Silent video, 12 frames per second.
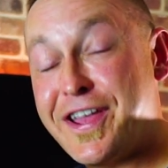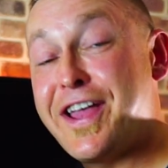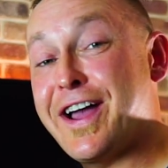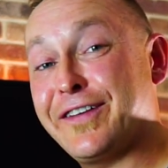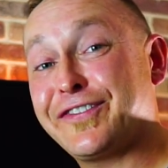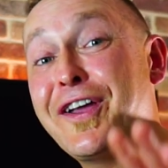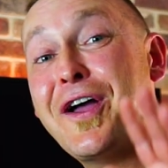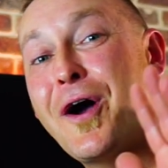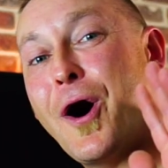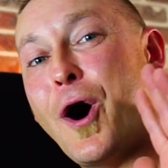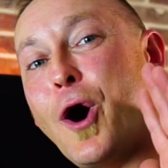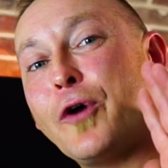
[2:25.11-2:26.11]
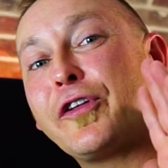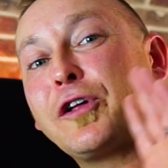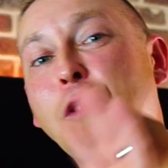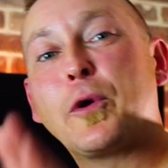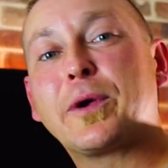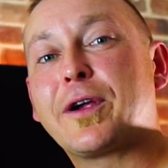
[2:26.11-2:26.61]
Yes, all the
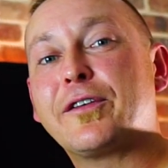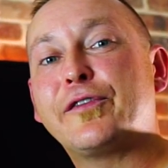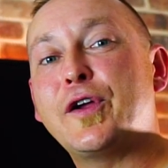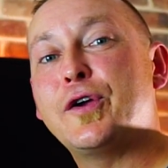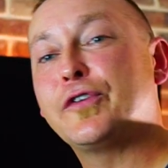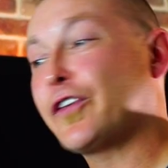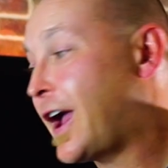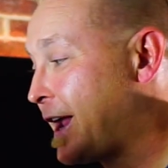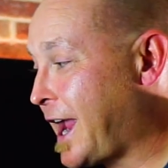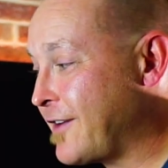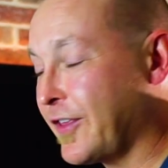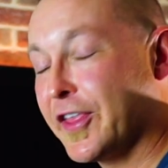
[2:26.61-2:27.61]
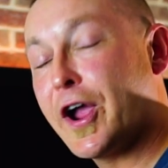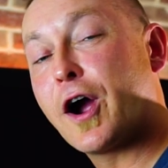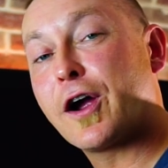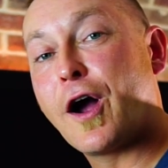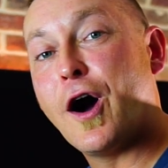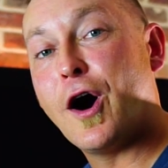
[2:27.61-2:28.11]
glowing reviews I gave in the
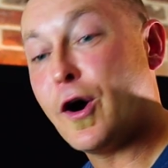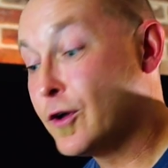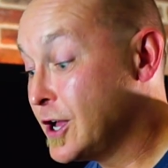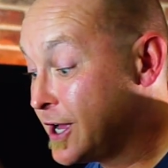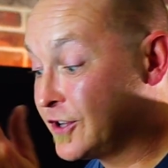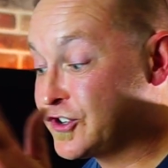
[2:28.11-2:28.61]
Arc Haul